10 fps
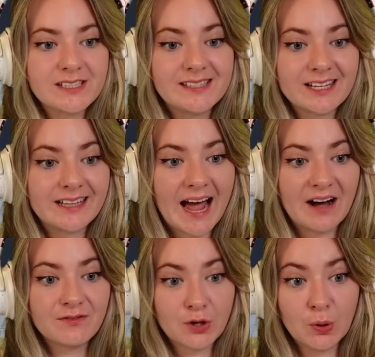still
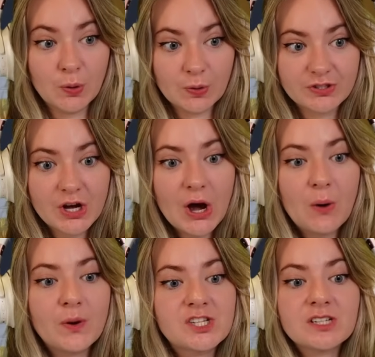have the horse,
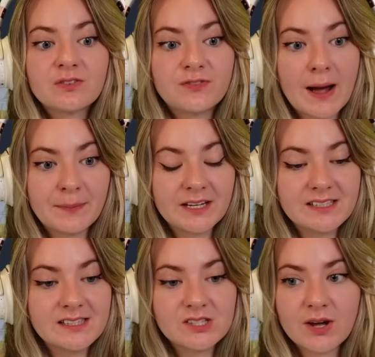which is
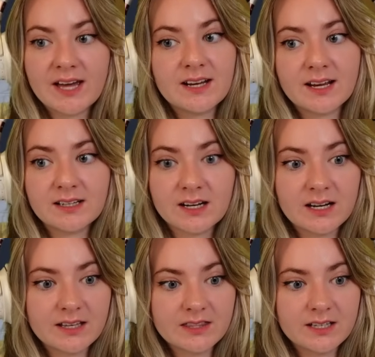fabulous. Let's go ahead and
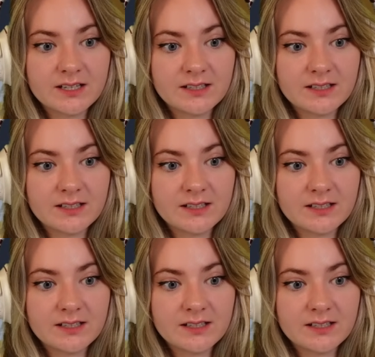click the